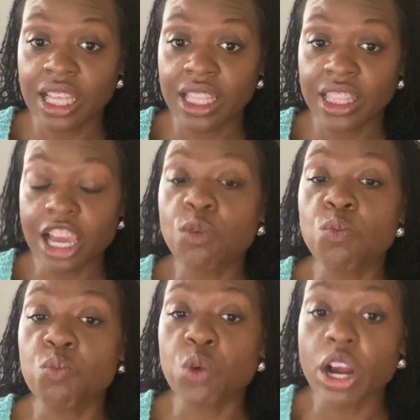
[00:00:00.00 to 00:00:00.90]
their
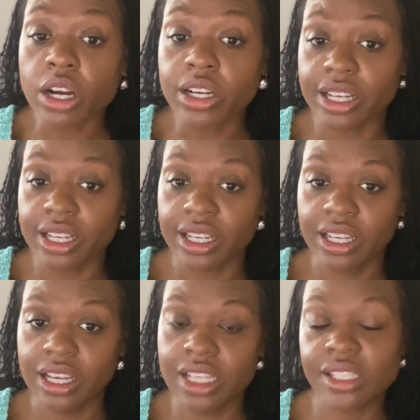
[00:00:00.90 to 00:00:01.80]
work
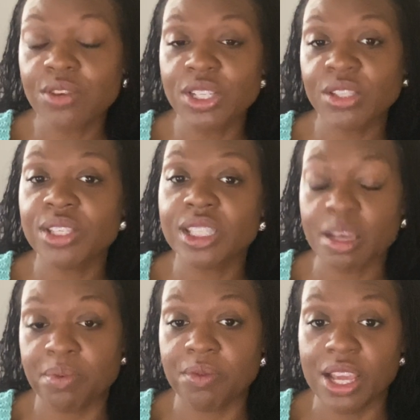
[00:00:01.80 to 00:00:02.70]
is going to
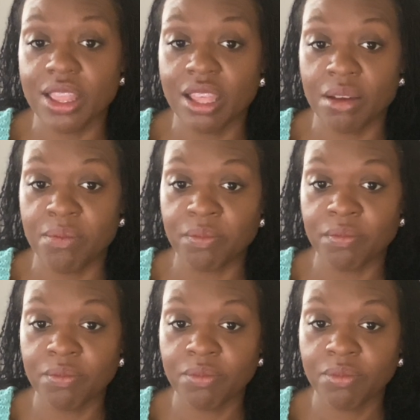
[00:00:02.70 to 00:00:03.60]
separate them,
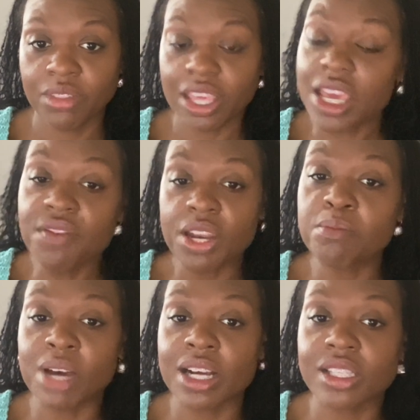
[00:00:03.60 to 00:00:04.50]
even
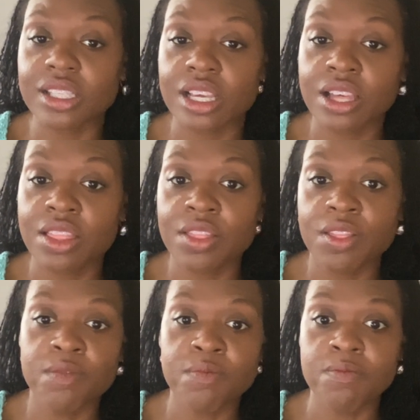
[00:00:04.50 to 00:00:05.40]
amongst
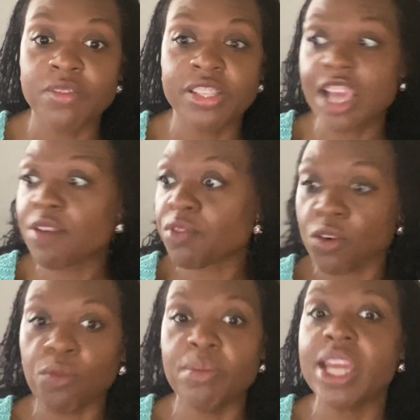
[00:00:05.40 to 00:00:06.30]

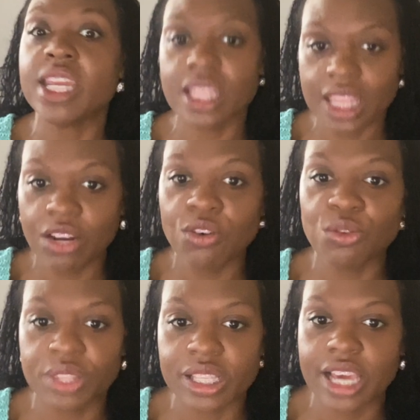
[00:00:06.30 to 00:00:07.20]
several, many that
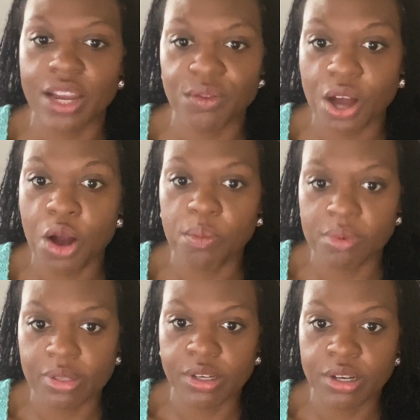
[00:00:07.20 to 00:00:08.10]
hold the title
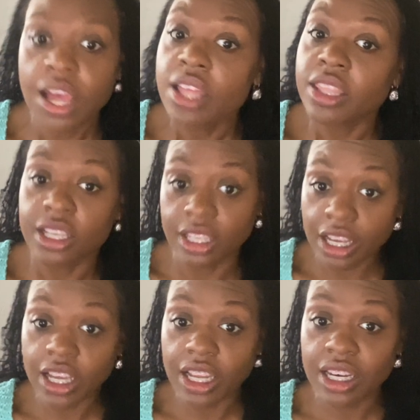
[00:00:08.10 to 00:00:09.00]
carpenter. The
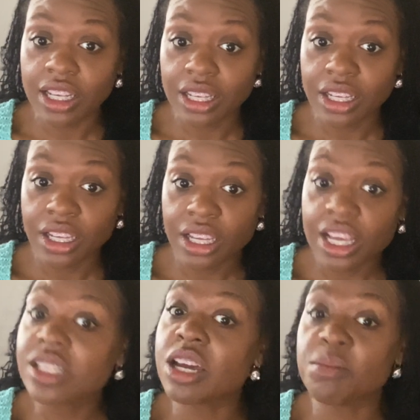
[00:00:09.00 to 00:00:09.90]
good
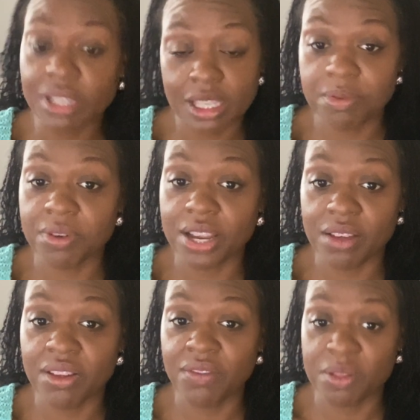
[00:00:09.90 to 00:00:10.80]
is going to be separated
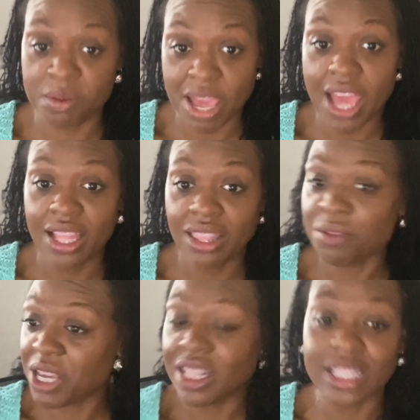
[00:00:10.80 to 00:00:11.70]
from the bad, the
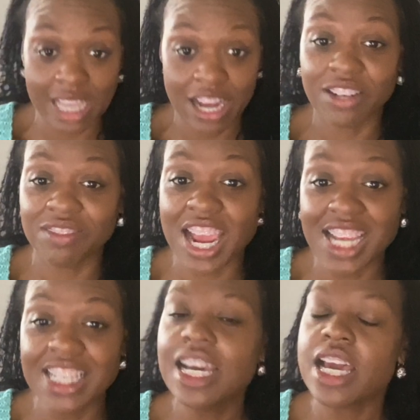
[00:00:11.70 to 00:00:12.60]
wheat and the tare, right?
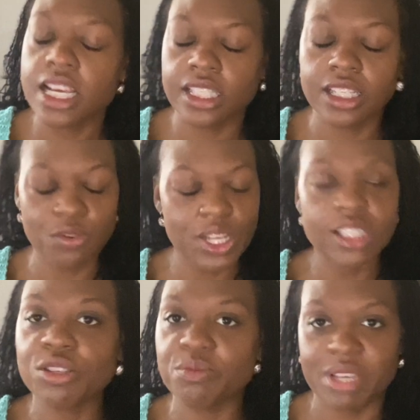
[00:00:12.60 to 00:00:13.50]
It's going
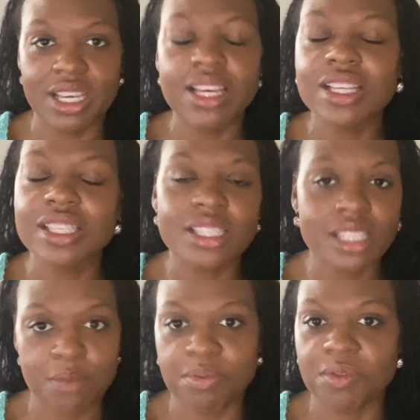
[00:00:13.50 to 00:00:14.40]
be
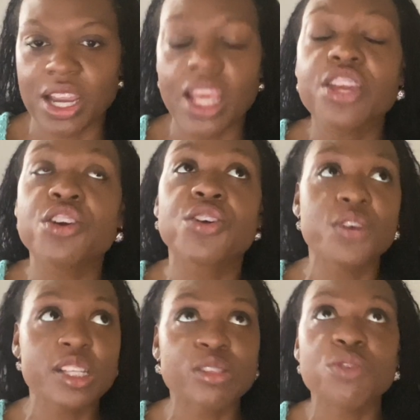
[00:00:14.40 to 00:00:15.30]
separated. You're
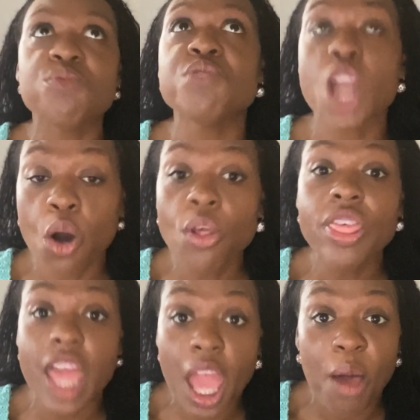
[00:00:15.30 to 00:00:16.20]
going to know
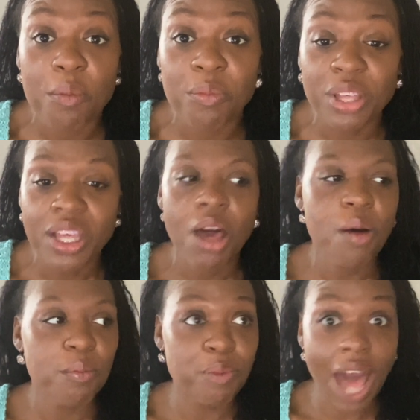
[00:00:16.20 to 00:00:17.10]
them
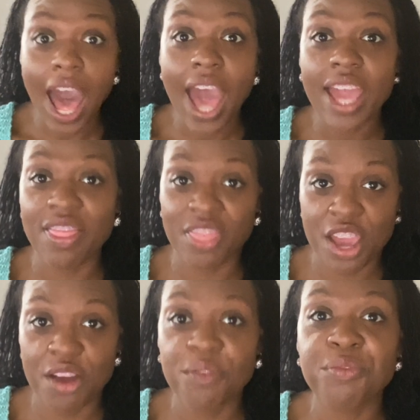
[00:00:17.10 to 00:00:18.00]
by
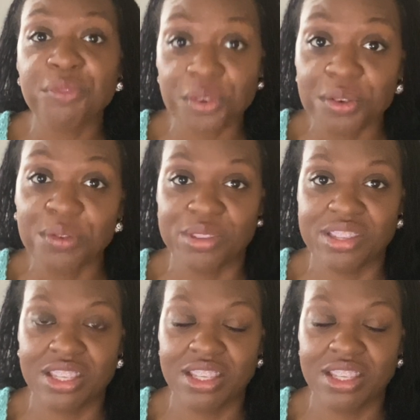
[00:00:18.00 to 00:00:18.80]
their fruit.